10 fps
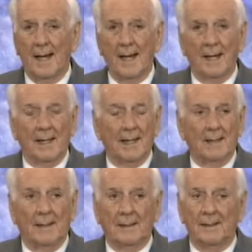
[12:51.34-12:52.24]

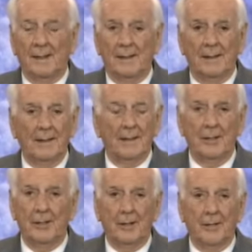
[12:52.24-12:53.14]
and uh,
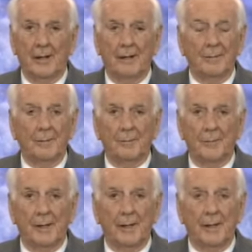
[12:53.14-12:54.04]
it, you know they're
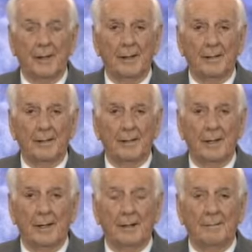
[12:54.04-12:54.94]
they're
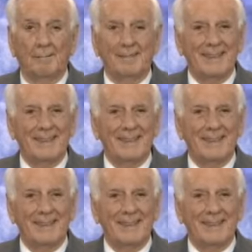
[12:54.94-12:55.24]
they